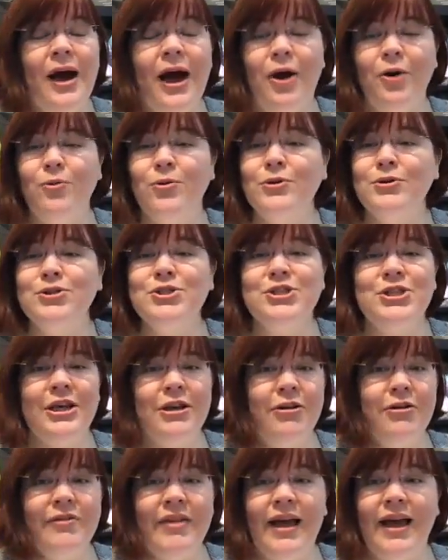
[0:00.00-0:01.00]
I will
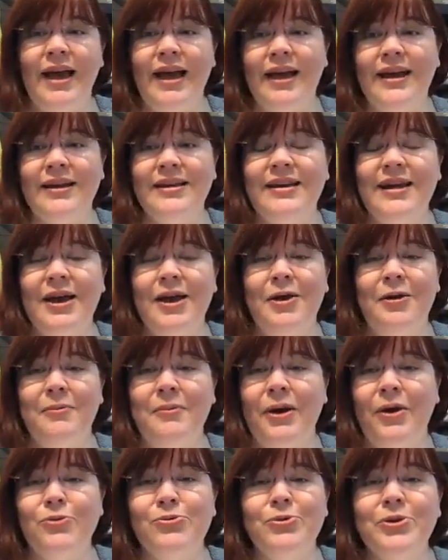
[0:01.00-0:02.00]
share that. Um,
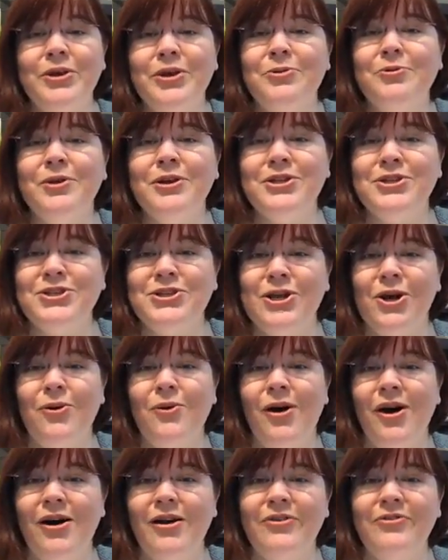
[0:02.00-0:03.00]
I really want to show
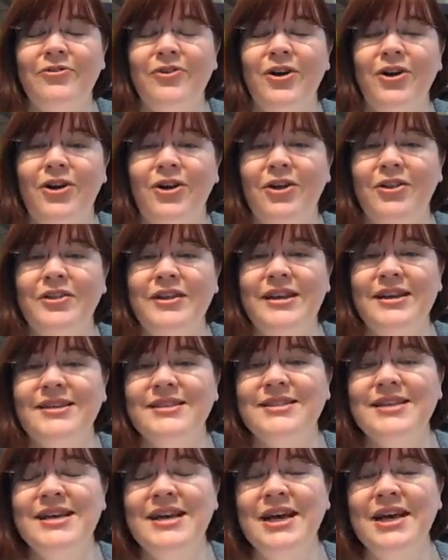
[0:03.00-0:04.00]
off all
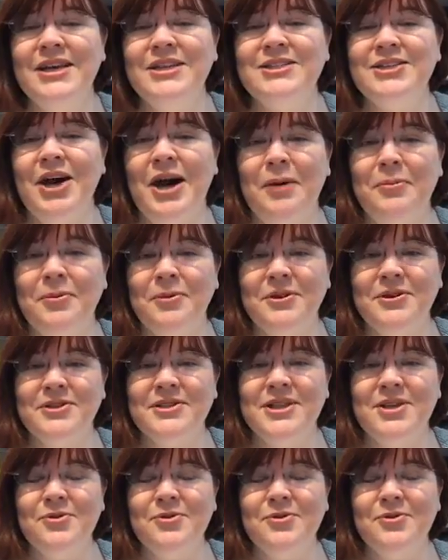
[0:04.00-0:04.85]
these toppers.